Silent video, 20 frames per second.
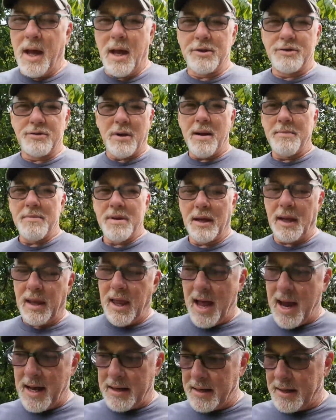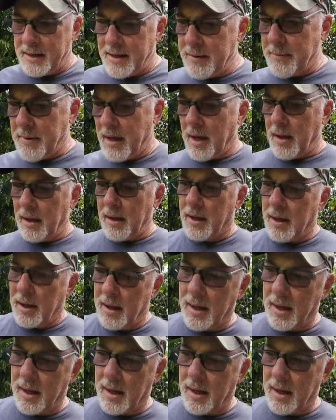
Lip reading: drop me a line, an email,